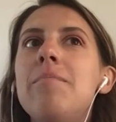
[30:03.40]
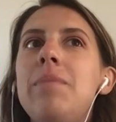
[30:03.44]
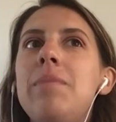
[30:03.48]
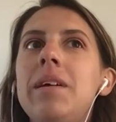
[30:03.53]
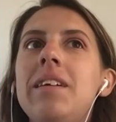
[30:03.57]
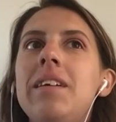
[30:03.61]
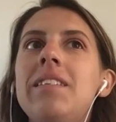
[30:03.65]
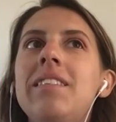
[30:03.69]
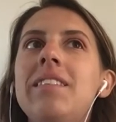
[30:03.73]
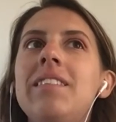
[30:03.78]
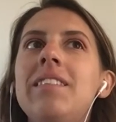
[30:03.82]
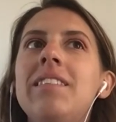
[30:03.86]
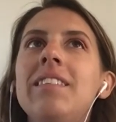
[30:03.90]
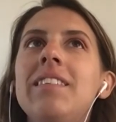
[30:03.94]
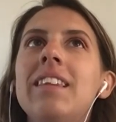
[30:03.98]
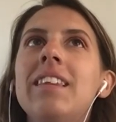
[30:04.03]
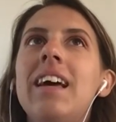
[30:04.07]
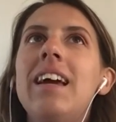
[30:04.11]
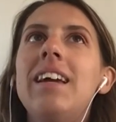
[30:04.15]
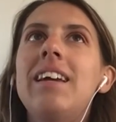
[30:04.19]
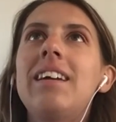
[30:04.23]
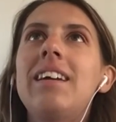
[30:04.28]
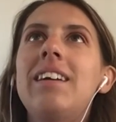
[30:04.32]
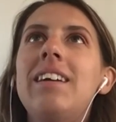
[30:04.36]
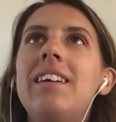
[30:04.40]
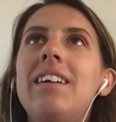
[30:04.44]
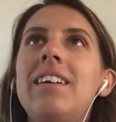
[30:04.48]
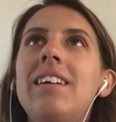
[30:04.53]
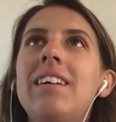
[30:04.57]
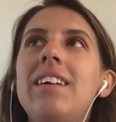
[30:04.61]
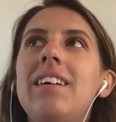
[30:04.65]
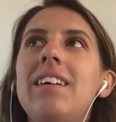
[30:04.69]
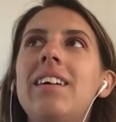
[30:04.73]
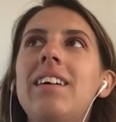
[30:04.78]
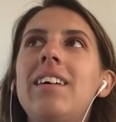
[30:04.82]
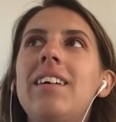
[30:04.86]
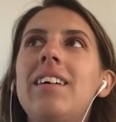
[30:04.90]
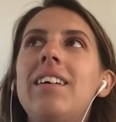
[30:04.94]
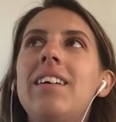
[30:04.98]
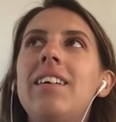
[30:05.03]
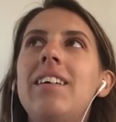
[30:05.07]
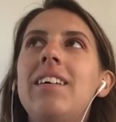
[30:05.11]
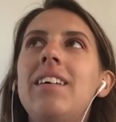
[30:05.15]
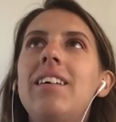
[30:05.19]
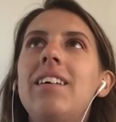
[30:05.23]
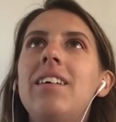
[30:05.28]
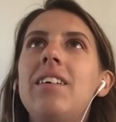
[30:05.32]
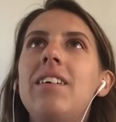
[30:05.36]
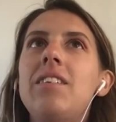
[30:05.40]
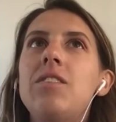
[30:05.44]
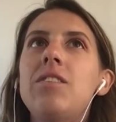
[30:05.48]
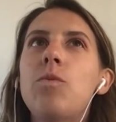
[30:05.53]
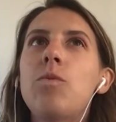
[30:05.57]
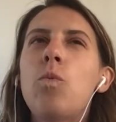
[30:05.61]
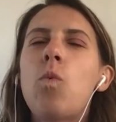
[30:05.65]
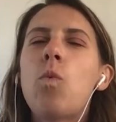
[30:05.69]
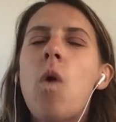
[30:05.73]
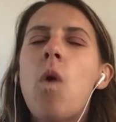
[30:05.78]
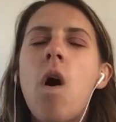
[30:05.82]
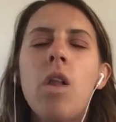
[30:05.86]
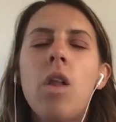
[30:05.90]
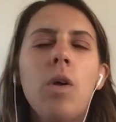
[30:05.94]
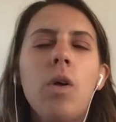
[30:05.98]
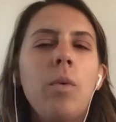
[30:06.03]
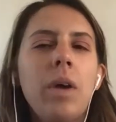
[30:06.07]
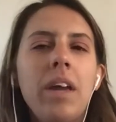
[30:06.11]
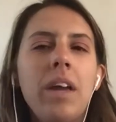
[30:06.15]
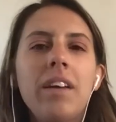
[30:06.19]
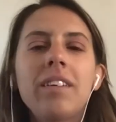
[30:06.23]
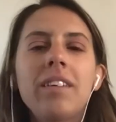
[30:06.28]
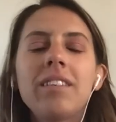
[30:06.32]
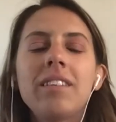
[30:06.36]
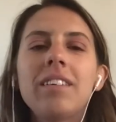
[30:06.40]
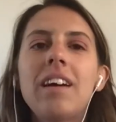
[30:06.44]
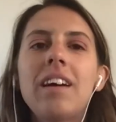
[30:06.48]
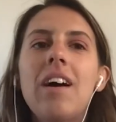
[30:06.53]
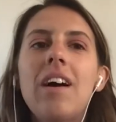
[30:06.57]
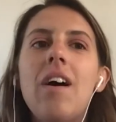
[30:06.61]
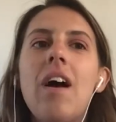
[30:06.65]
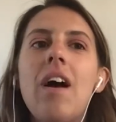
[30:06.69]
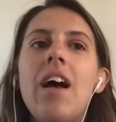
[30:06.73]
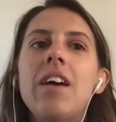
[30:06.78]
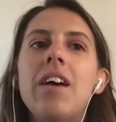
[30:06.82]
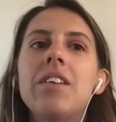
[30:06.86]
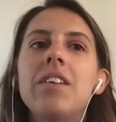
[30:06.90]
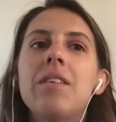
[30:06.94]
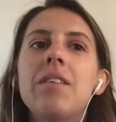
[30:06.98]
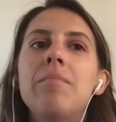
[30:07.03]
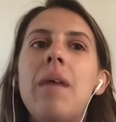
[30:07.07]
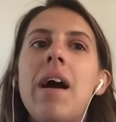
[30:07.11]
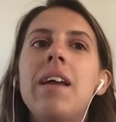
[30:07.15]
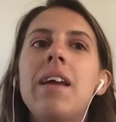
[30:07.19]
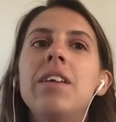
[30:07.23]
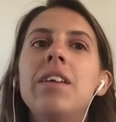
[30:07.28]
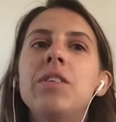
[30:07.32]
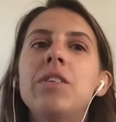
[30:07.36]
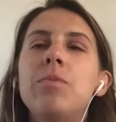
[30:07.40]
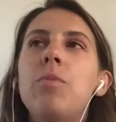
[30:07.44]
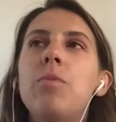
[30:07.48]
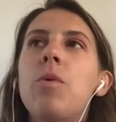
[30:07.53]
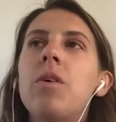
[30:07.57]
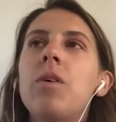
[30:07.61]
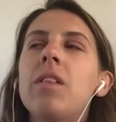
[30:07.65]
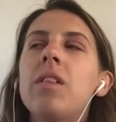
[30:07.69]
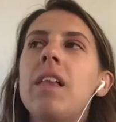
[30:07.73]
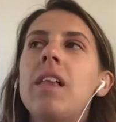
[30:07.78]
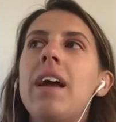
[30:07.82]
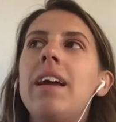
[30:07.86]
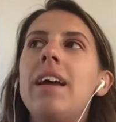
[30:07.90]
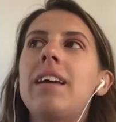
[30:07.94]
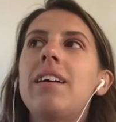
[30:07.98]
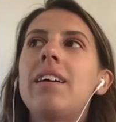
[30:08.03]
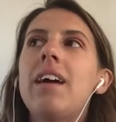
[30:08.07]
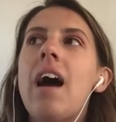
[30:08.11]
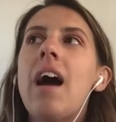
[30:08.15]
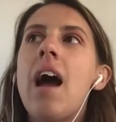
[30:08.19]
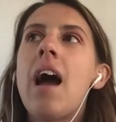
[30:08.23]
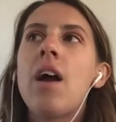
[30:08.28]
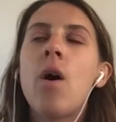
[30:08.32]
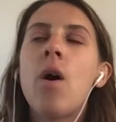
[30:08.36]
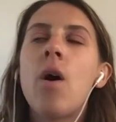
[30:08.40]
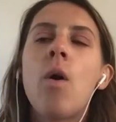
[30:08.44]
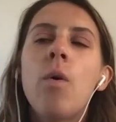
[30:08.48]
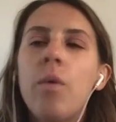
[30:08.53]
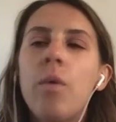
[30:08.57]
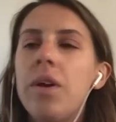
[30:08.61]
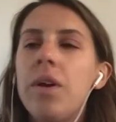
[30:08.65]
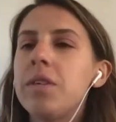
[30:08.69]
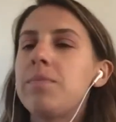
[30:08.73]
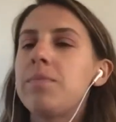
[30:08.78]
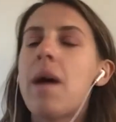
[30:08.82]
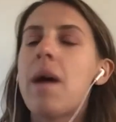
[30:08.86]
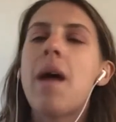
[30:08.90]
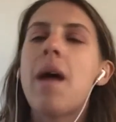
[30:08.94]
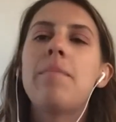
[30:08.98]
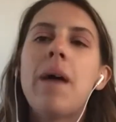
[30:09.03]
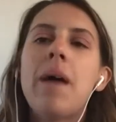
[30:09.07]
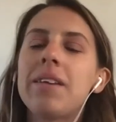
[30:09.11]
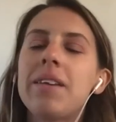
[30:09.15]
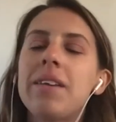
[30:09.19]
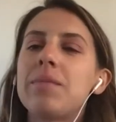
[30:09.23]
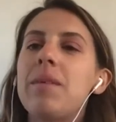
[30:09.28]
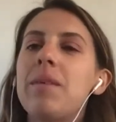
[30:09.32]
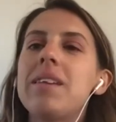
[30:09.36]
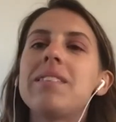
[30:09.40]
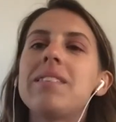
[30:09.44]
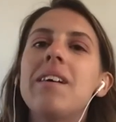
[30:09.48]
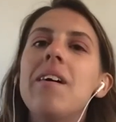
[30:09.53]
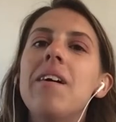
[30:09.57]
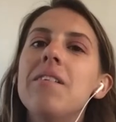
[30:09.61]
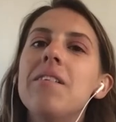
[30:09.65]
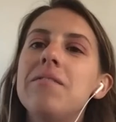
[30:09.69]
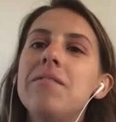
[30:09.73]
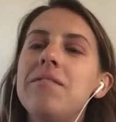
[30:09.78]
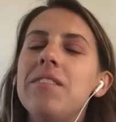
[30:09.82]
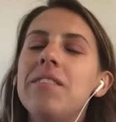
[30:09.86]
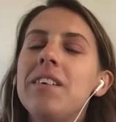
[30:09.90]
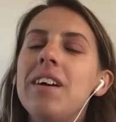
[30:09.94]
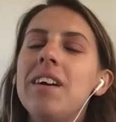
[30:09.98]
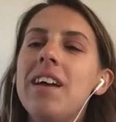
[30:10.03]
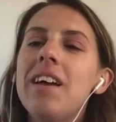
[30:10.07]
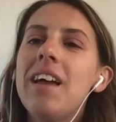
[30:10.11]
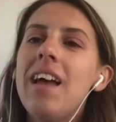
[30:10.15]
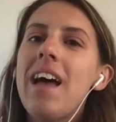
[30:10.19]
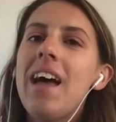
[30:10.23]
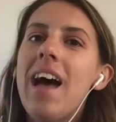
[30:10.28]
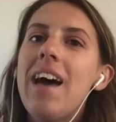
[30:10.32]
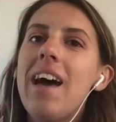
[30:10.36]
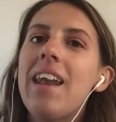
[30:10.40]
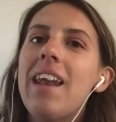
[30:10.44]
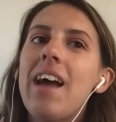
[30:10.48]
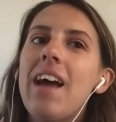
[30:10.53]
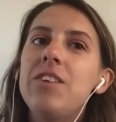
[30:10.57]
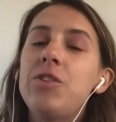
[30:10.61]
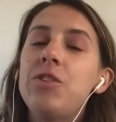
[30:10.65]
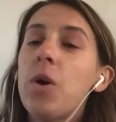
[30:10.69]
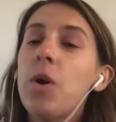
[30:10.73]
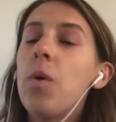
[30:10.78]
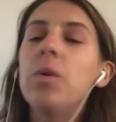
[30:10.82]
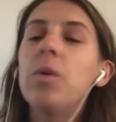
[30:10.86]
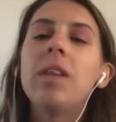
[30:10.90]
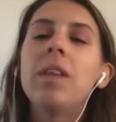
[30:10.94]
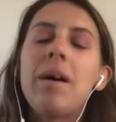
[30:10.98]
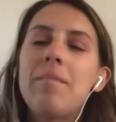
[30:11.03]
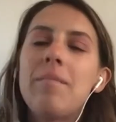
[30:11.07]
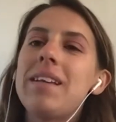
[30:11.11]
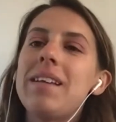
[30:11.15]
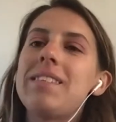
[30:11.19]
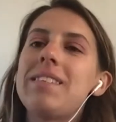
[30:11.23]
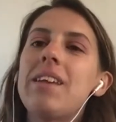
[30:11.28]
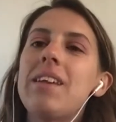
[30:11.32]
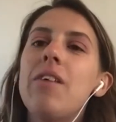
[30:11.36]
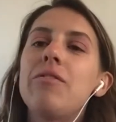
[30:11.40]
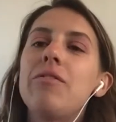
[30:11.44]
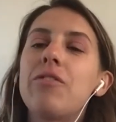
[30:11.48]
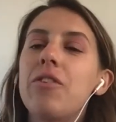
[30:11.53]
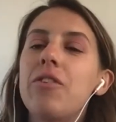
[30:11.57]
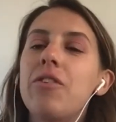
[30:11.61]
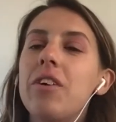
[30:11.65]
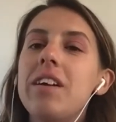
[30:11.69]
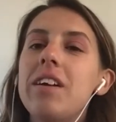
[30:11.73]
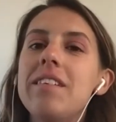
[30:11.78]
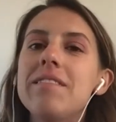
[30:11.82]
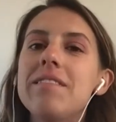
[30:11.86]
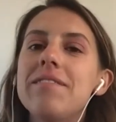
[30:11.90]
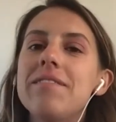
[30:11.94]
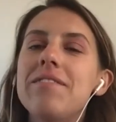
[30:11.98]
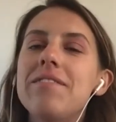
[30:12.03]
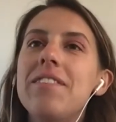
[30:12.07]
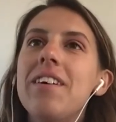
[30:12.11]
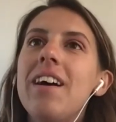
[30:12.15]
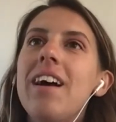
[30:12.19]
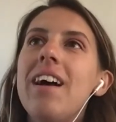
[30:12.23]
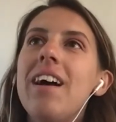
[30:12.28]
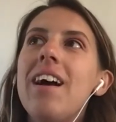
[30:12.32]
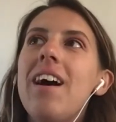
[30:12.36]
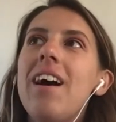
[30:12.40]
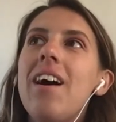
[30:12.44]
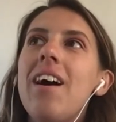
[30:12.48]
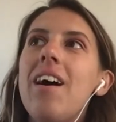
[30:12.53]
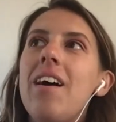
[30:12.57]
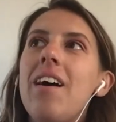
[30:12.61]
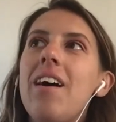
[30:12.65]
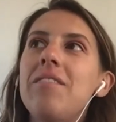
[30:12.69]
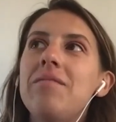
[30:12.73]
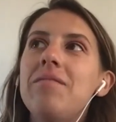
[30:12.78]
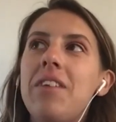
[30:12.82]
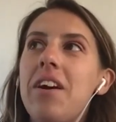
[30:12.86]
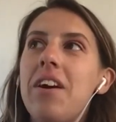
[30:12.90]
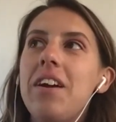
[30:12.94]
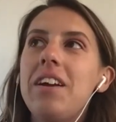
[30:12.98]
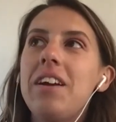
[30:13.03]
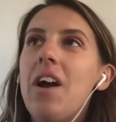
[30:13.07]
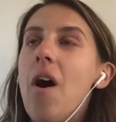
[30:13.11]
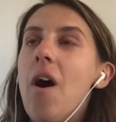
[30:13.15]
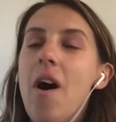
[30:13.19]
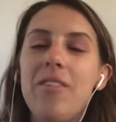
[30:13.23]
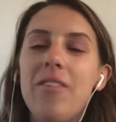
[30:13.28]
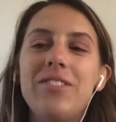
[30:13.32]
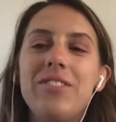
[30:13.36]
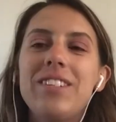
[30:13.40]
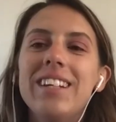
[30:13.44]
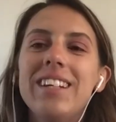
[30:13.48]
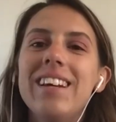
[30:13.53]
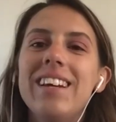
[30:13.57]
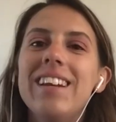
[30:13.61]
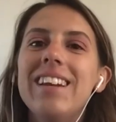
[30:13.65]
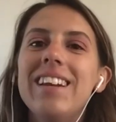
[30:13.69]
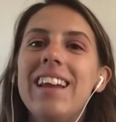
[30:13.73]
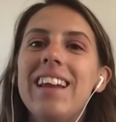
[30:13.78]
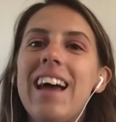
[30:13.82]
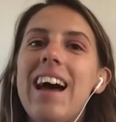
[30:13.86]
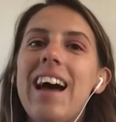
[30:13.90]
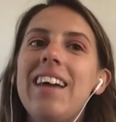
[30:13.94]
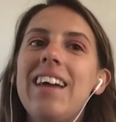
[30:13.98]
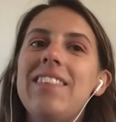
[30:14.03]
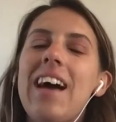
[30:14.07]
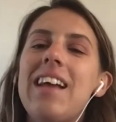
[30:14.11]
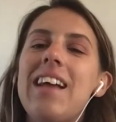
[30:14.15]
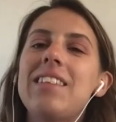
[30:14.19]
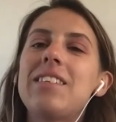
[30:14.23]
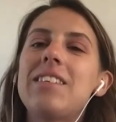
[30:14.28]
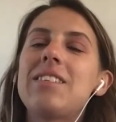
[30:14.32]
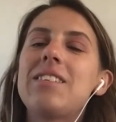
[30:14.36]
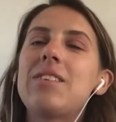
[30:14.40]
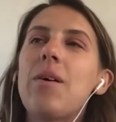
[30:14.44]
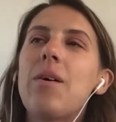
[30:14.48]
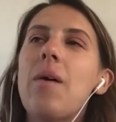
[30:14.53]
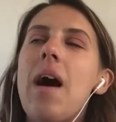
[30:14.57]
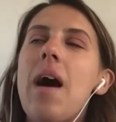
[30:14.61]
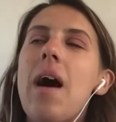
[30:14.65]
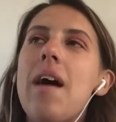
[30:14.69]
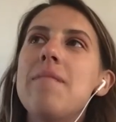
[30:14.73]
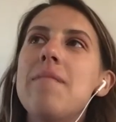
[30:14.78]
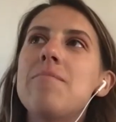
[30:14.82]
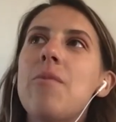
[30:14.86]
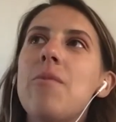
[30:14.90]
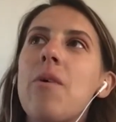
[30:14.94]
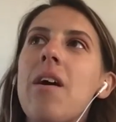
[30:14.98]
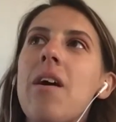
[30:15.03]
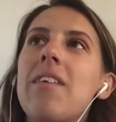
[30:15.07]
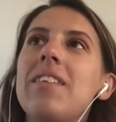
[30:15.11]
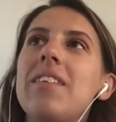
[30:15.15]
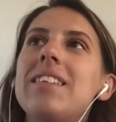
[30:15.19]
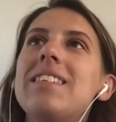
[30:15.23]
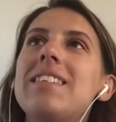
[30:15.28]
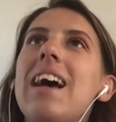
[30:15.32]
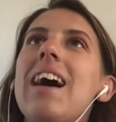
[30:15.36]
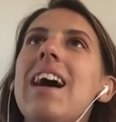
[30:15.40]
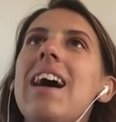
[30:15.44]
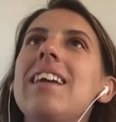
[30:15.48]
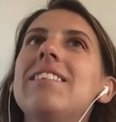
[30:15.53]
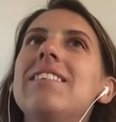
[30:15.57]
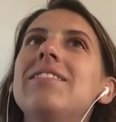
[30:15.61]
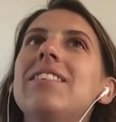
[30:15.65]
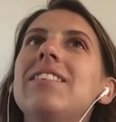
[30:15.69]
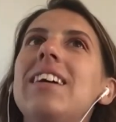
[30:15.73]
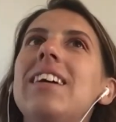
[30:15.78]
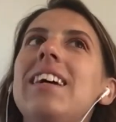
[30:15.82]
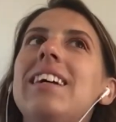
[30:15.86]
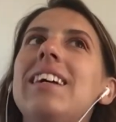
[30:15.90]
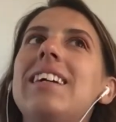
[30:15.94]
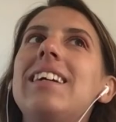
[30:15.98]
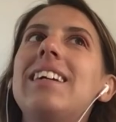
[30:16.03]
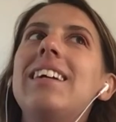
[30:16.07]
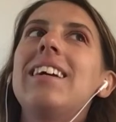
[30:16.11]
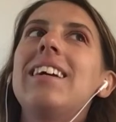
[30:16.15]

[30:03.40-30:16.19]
been like wallowing. Mine is more like I always bypass myself. And I don't let myself grieve very often. And so I'm more on the side of like,